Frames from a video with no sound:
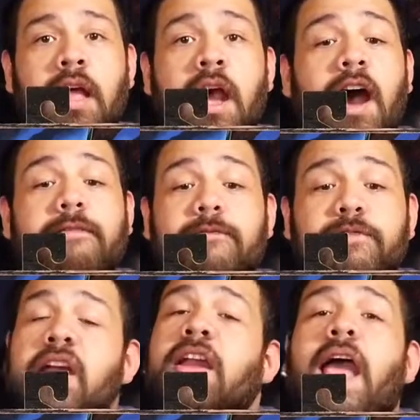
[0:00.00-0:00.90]
I'm
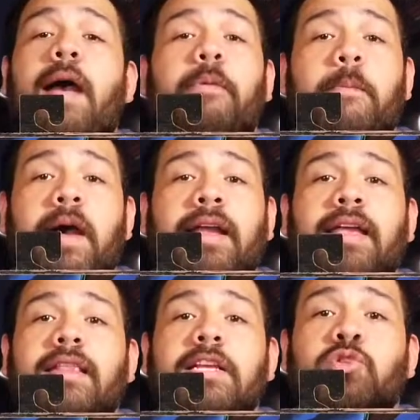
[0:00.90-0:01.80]
very happy about
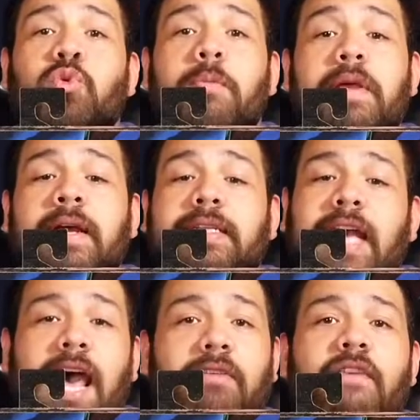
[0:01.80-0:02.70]
getting this one, because
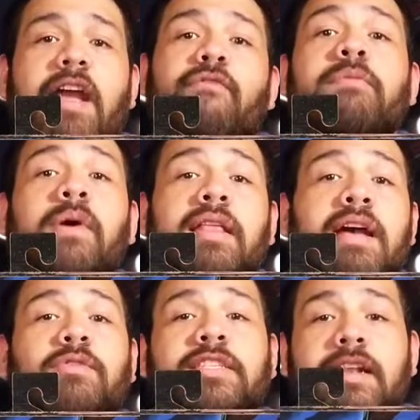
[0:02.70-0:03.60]
out of everybody
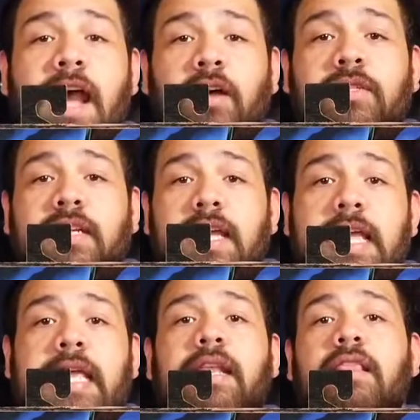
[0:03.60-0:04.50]
that was announced
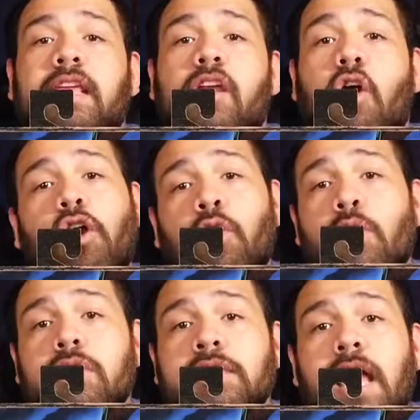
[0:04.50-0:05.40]
in the
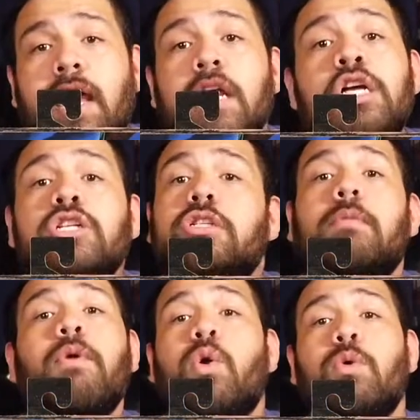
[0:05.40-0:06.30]
Gargoyles line,
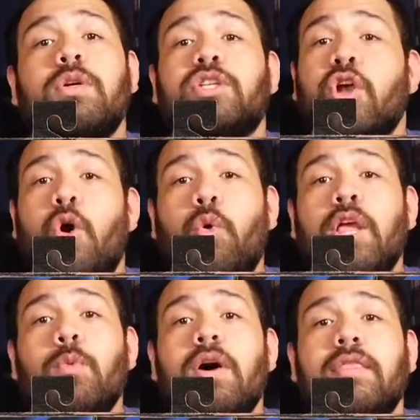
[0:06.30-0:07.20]
Demona was the
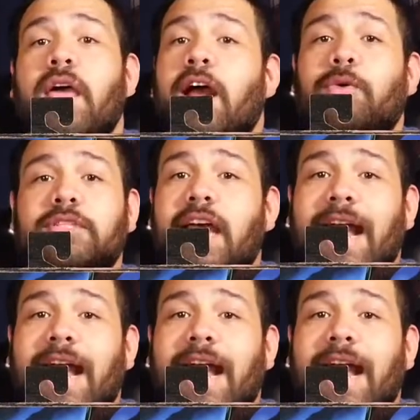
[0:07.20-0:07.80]
only one that I was like,